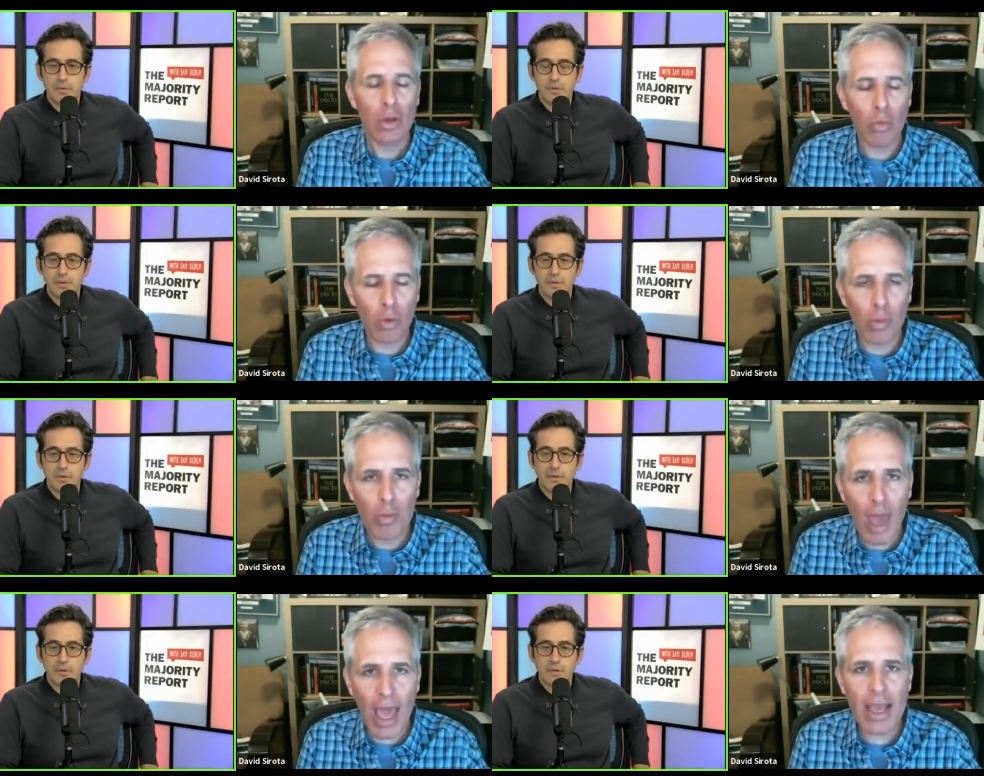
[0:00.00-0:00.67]

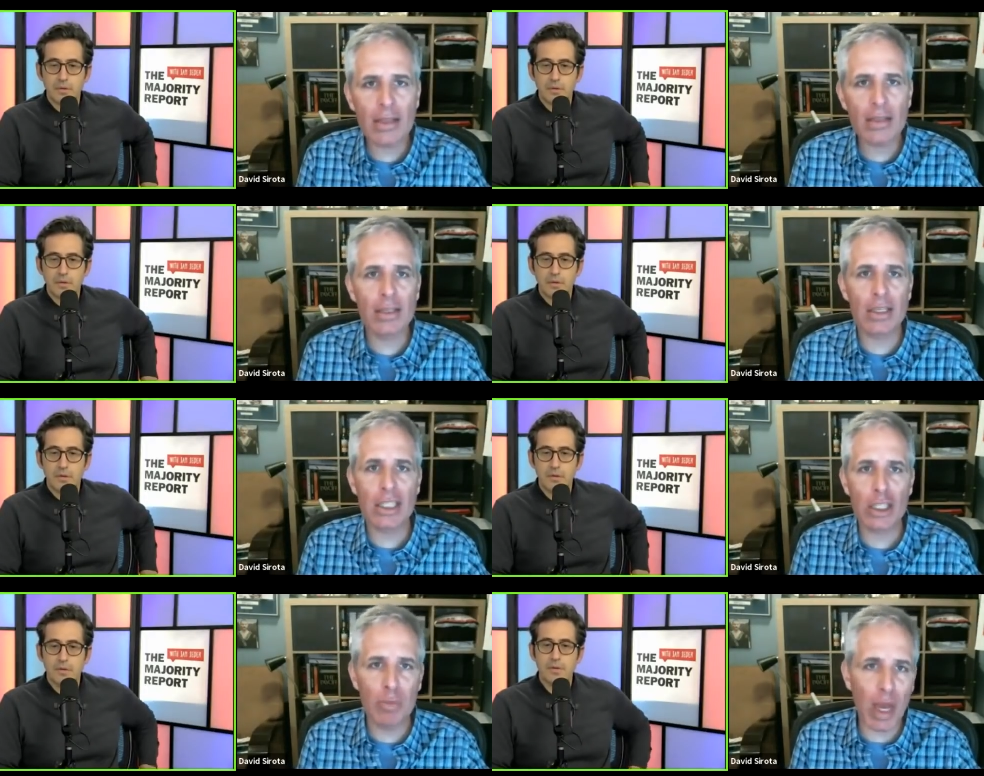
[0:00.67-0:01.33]
Speaker 1: remains
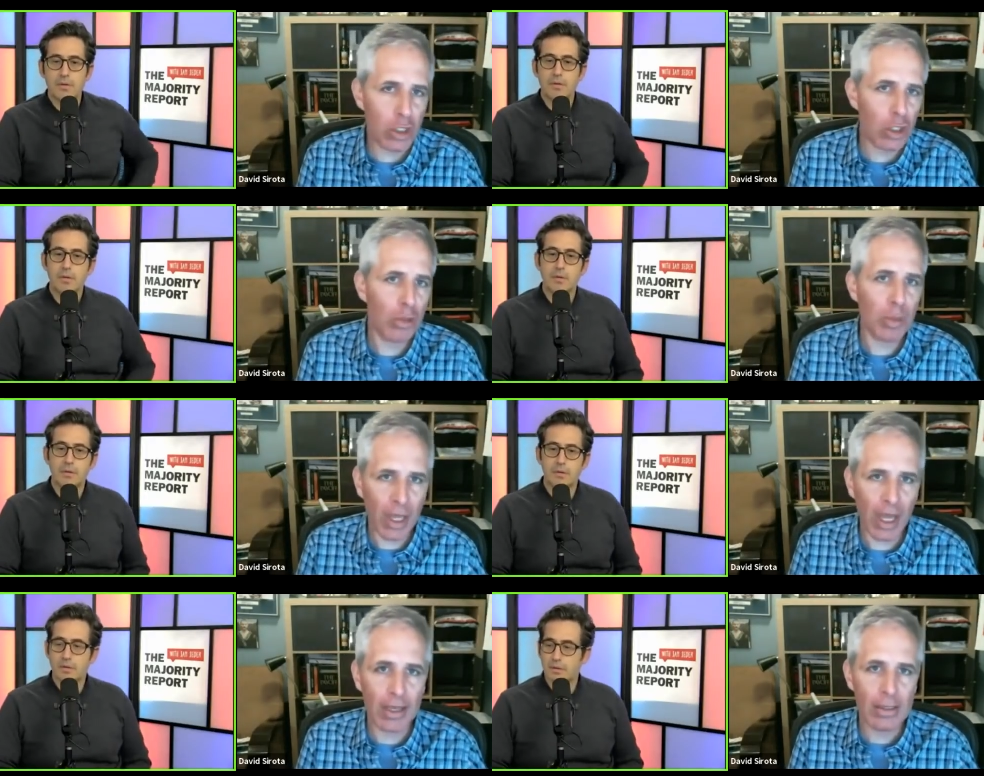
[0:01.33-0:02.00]
this special
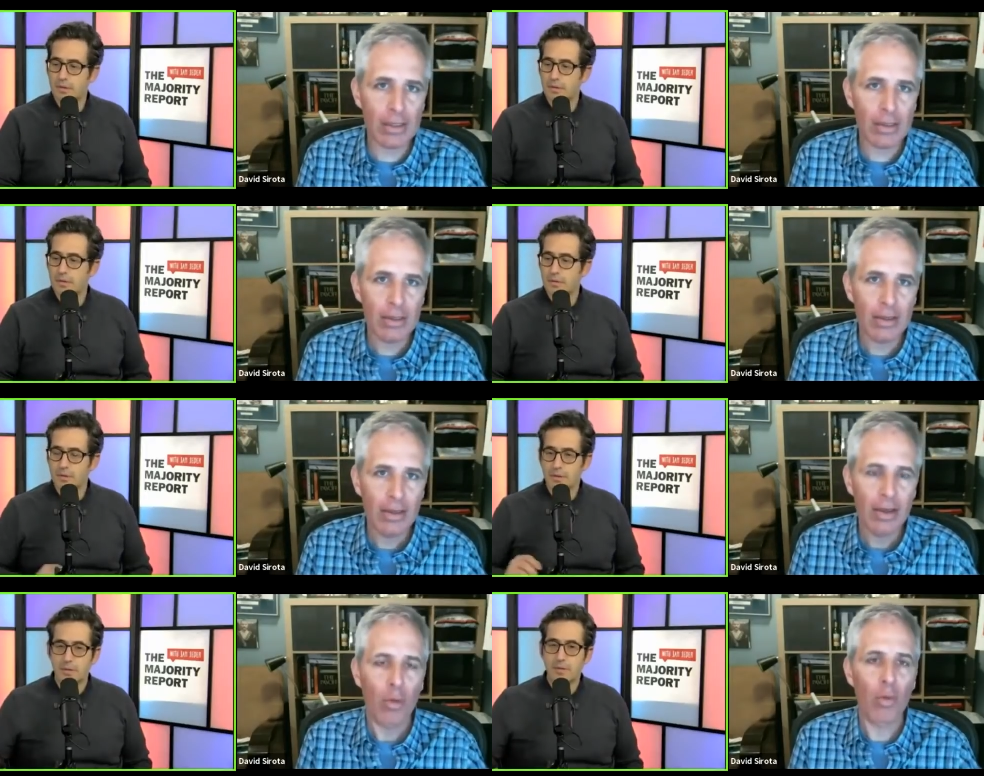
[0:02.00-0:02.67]
place
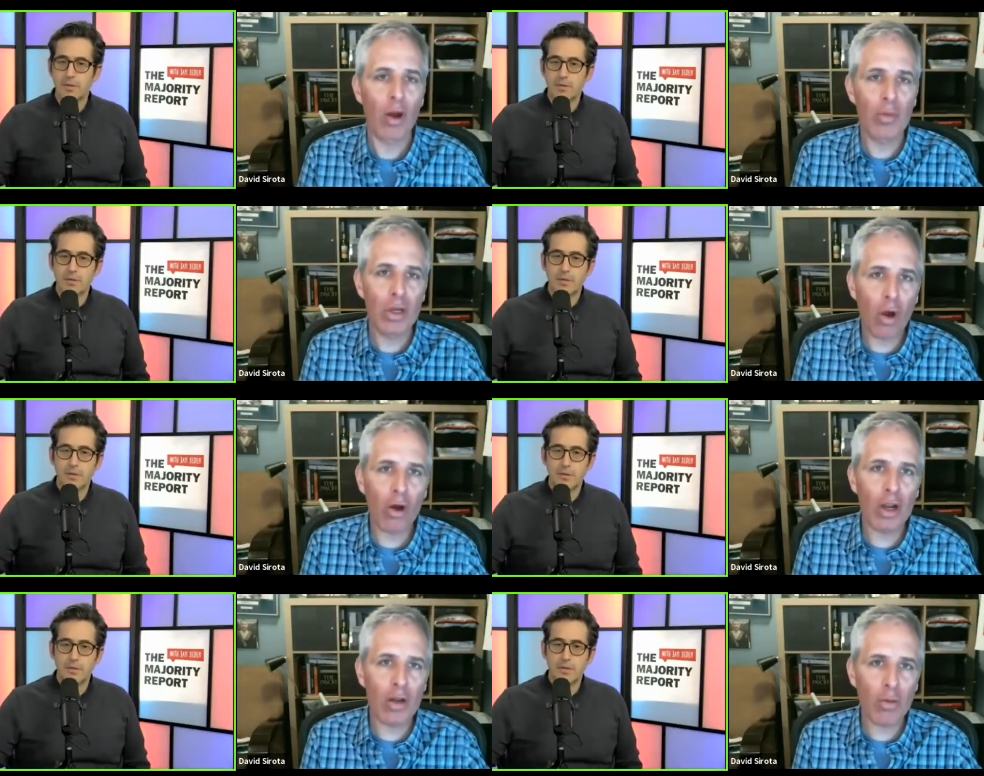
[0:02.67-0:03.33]
where
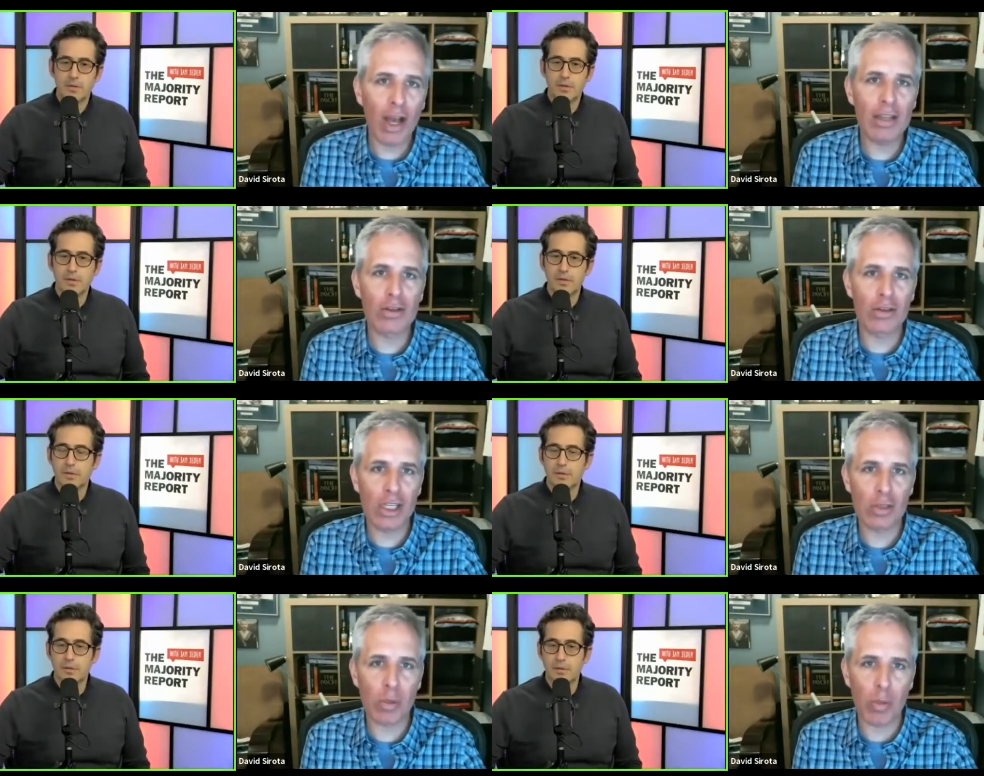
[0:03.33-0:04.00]
minority rights are
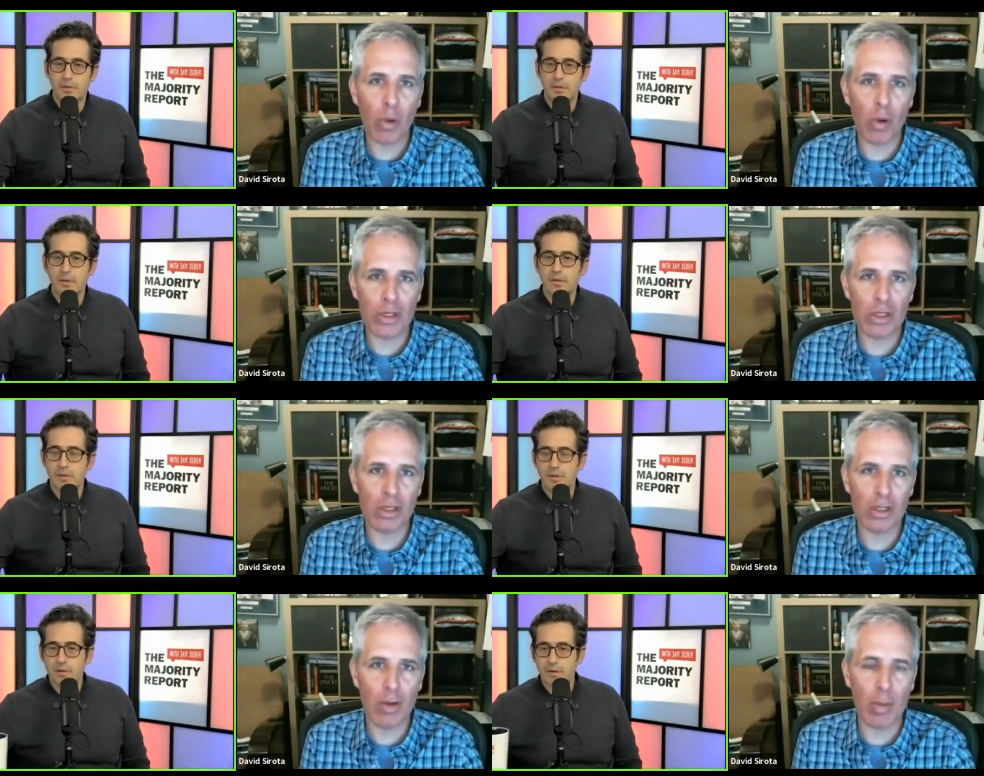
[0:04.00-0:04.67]

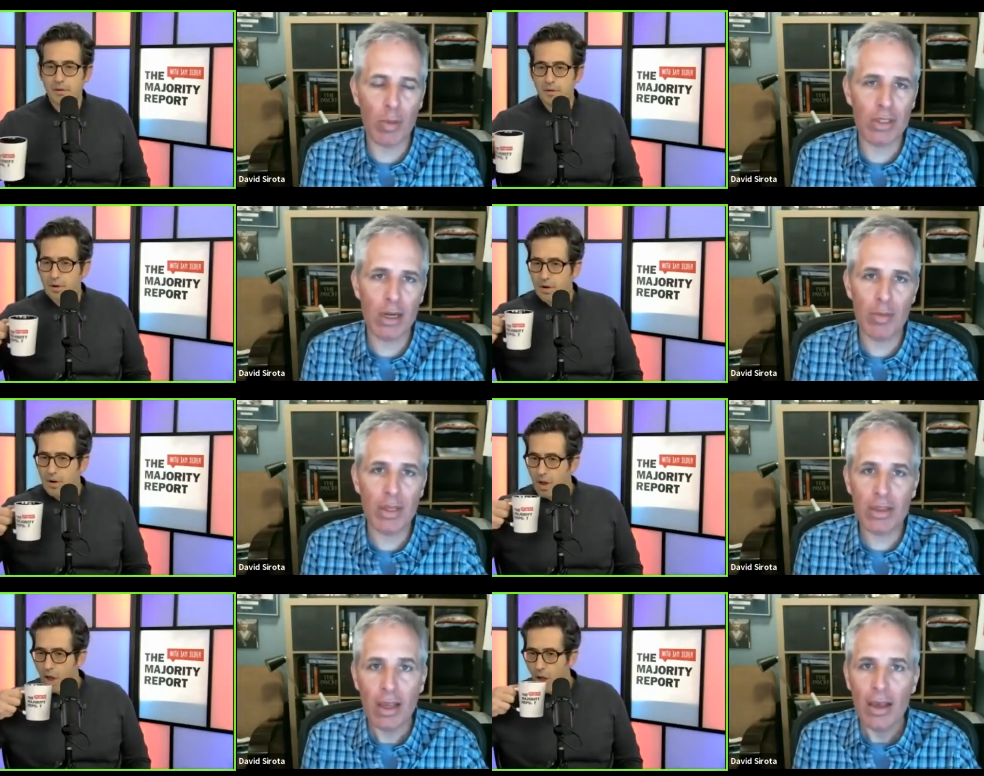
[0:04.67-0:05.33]
disproportionately represented.
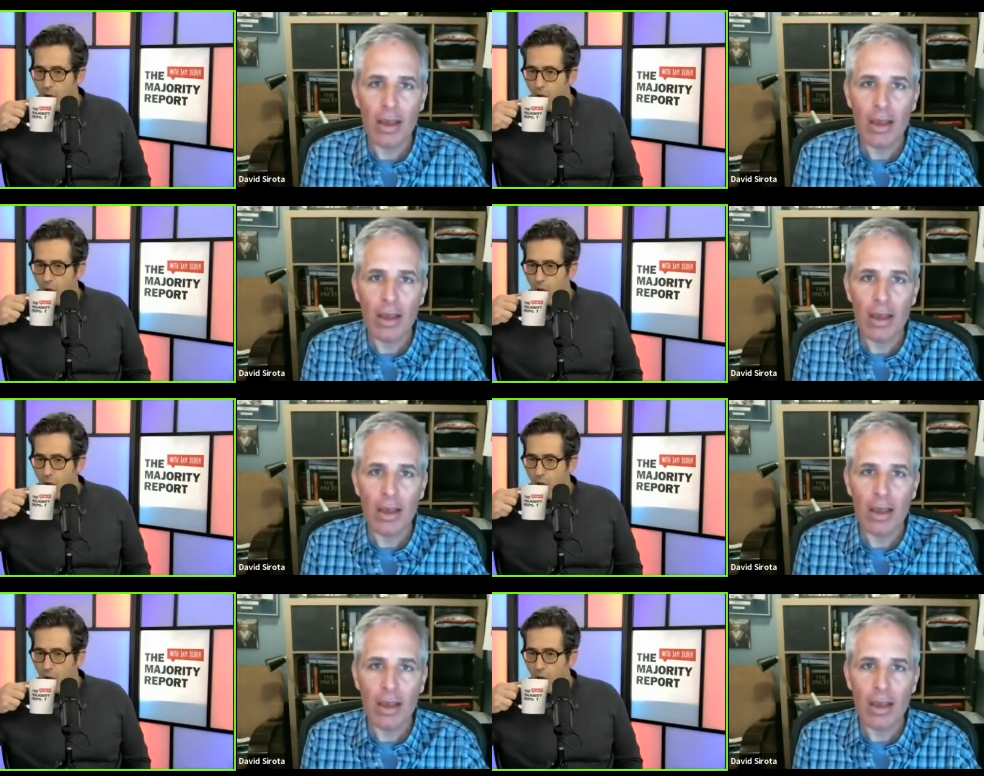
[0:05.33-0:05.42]
But